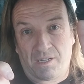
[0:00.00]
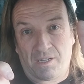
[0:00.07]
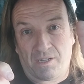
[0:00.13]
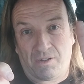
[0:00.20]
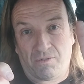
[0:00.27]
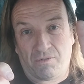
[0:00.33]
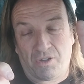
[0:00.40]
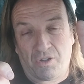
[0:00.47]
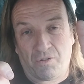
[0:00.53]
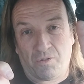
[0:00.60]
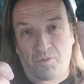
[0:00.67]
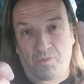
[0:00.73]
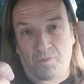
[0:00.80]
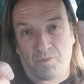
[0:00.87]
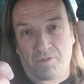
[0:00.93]

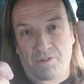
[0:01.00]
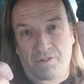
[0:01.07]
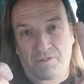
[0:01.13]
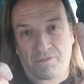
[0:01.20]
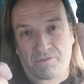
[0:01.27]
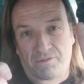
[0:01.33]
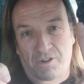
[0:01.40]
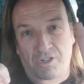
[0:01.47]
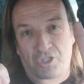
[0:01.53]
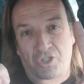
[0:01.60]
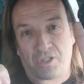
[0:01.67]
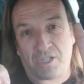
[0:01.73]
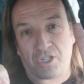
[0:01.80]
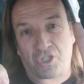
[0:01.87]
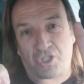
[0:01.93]
You launch
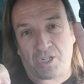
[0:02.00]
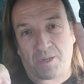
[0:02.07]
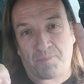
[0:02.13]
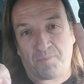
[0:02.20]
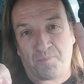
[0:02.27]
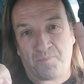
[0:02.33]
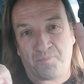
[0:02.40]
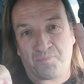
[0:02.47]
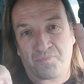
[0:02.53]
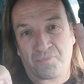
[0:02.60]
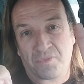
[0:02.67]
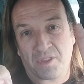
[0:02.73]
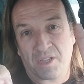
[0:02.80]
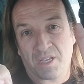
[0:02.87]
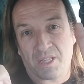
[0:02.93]
this ship,
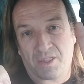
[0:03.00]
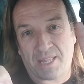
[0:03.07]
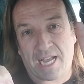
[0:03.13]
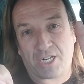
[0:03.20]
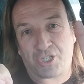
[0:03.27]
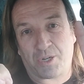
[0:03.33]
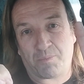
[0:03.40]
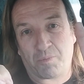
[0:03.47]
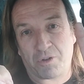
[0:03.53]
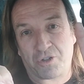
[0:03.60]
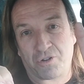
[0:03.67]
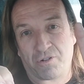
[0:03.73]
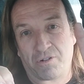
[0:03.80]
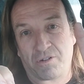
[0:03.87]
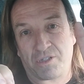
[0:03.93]
that ship
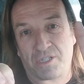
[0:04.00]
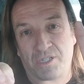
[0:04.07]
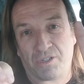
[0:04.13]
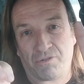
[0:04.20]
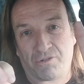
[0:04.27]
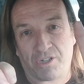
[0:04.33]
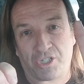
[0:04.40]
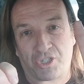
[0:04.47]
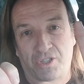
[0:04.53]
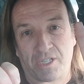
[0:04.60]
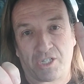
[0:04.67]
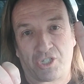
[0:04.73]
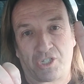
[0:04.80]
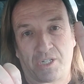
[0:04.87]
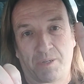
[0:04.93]
returns. You launch
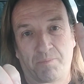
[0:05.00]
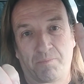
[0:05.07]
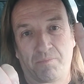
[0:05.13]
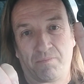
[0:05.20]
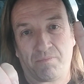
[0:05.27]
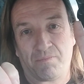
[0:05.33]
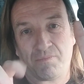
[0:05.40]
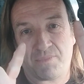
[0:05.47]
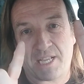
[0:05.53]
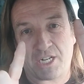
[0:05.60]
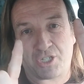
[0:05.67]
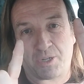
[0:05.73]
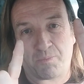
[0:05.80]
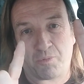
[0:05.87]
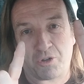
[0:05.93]
this ship, that
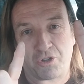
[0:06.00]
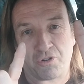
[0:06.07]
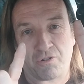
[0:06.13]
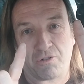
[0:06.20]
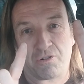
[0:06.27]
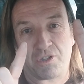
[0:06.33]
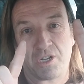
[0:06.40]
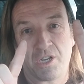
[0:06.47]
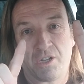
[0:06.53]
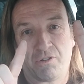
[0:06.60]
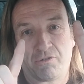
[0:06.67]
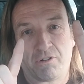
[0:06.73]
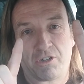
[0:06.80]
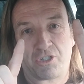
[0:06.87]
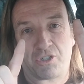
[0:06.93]
ship returns. You
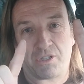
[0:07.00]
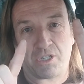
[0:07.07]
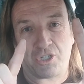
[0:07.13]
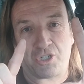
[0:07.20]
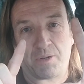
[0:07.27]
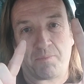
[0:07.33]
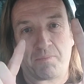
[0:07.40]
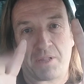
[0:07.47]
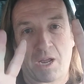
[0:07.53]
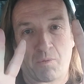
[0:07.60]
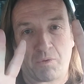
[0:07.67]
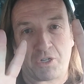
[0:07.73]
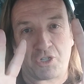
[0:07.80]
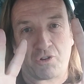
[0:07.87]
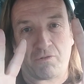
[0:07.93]
launch this ship, that
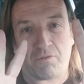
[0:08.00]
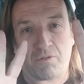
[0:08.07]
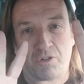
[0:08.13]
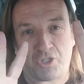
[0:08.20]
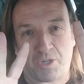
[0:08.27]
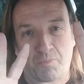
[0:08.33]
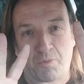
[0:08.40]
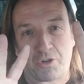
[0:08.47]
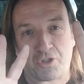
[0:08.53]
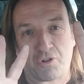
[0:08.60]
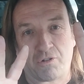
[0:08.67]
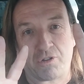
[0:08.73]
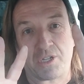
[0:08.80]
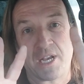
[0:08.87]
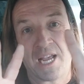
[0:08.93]
ship
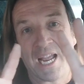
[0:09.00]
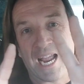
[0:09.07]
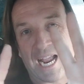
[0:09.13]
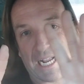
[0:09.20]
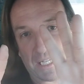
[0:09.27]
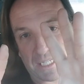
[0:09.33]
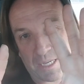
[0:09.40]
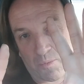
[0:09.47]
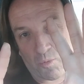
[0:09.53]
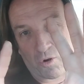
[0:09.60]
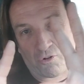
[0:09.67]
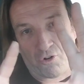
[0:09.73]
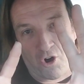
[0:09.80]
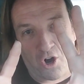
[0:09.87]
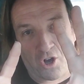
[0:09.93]
returns. And somewhere
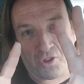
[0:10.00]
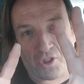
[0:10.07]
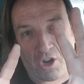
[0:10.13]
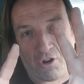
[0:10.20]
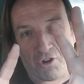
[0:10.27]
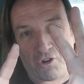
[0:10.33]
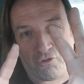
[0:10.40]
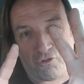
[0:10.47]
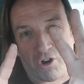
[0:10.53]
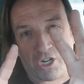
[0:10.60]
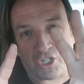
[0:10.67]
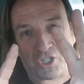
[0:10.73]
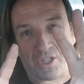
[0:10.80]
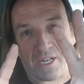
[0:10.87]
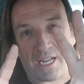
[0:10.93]
along there, you
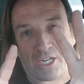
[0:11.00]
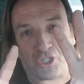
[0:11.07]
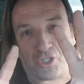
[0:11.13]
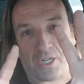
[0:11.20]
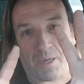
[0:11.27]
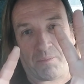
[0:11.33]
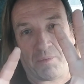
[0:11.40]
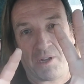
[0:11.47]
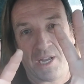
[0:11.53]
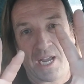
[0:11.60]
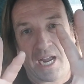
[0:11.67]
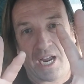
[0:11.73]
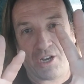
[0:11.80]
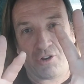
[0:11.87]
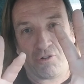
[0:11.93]
launch the next ship,
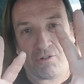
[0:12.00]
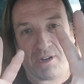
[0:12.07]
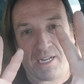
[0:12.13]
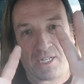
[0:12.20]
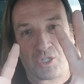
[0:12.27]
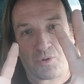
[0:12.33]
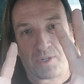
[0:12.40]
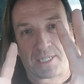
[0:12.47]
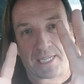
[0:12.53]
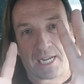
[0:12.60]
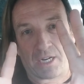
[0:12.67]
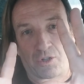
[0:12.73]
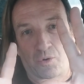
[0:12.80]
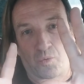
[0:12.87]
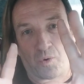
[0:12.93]
and you're into a
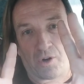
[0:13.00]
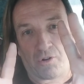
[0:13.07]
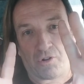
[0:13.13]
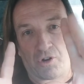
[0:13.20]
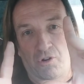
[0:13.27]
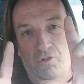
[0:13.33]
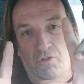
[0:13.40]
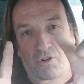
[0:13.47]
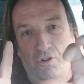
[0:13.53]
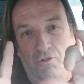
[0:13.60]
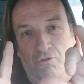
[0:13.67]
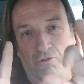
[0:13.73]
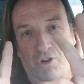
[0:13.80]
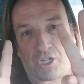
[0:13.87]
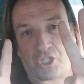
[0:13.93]
cycle where
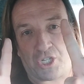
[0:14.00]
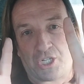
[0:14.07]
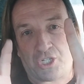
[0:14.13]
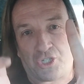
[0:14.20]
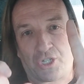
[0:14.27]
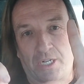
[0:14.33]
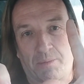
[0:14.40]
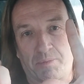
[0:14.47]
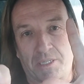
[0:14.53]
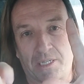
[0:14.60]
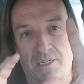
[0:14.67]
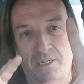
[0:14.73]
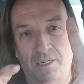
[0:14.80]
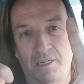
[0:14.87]
you're launching ships.